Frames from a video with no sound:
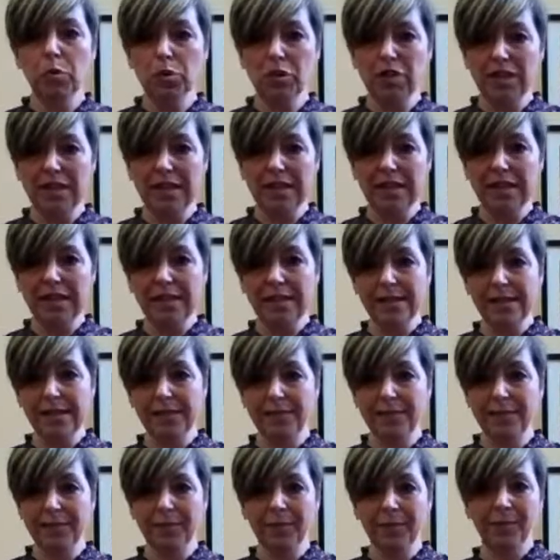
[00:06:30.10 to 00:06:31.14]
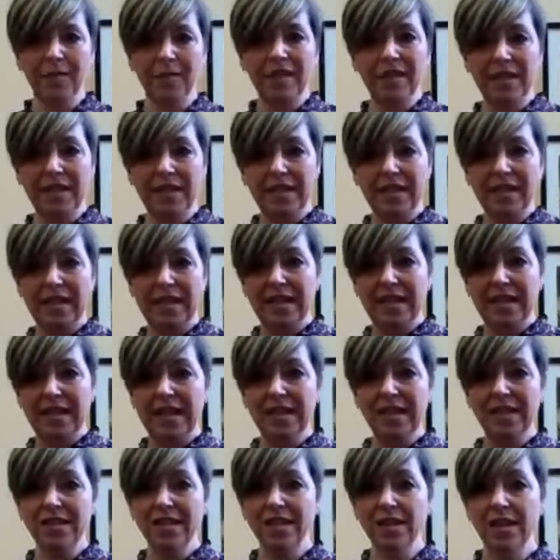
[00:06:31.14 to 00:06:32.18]
Buddies
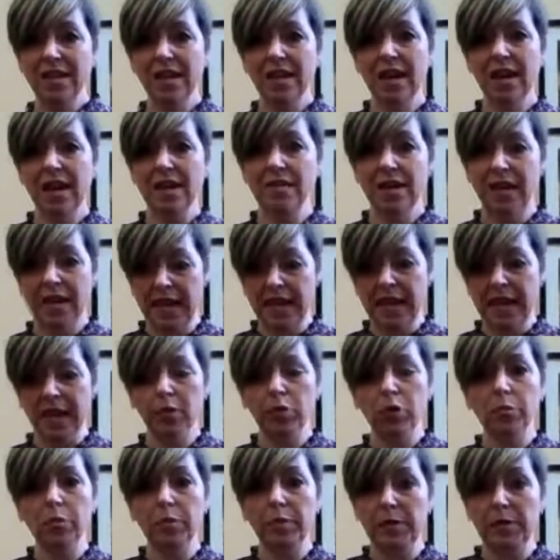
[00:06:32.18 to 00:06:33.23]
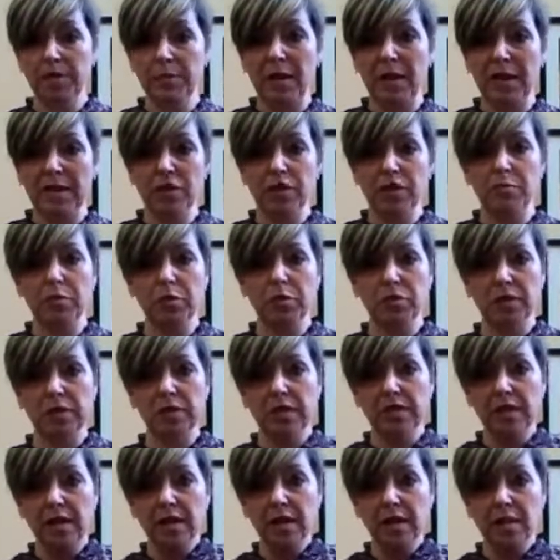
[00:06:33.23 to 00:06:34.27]
need, and then help is back to your
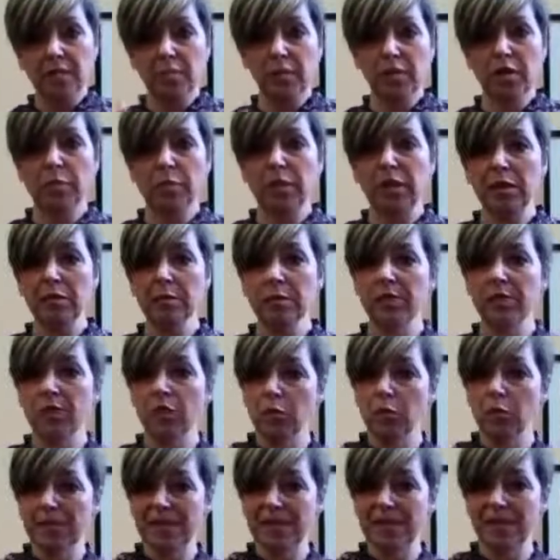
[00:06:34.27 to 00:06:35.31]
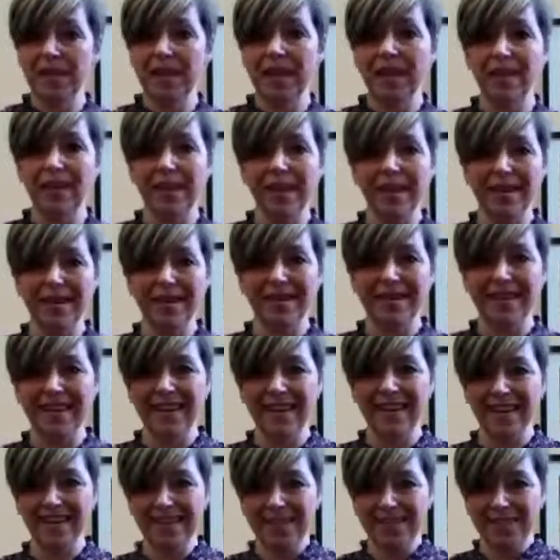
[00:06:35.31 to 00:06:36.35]
buddies, but you're bringing them forwards together like
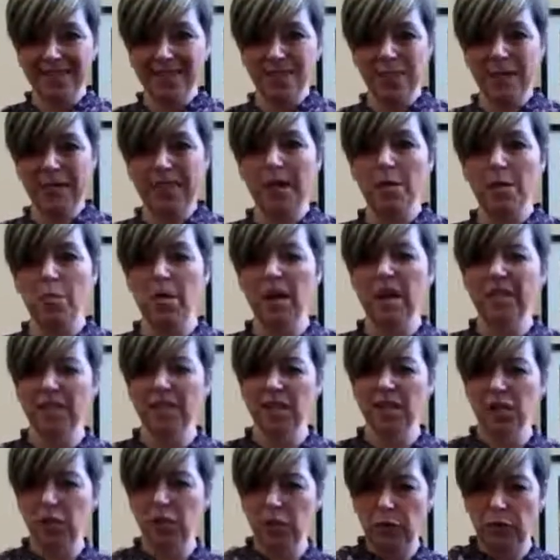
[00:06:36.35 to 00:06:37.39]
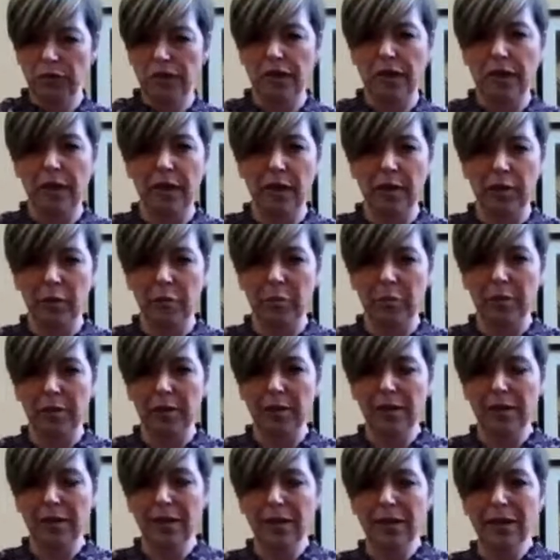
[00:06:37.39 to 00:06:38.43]
that. So it's like we're asking you for help.
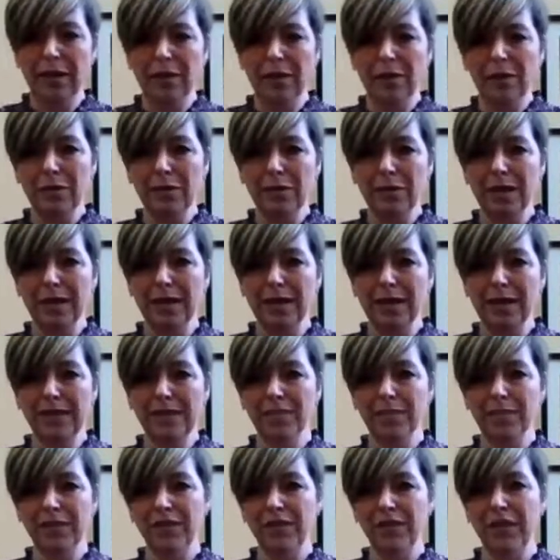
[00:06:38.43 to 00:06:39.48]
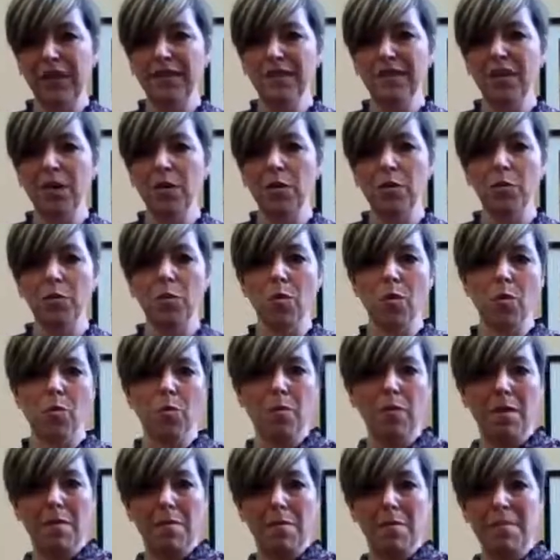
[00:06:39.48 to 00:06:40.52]
Okay, so it's find out
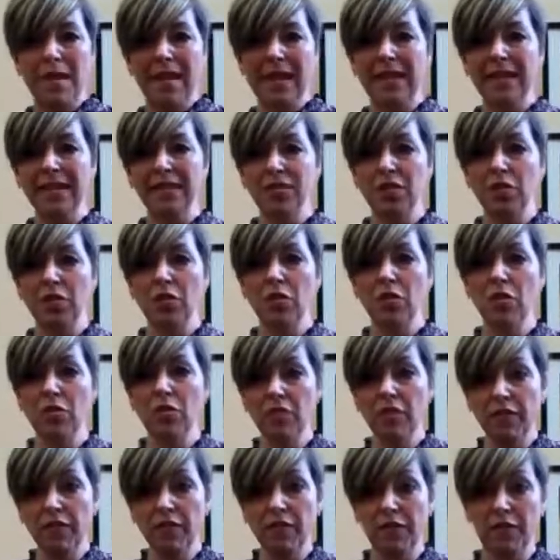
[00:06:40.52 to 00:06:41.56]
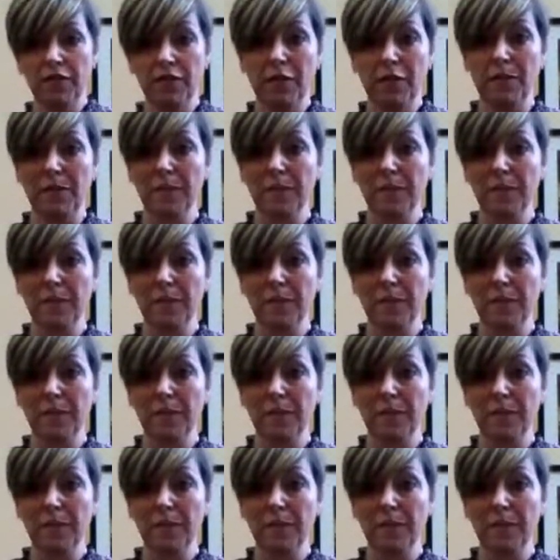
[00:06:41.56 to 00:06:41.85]
what we're made of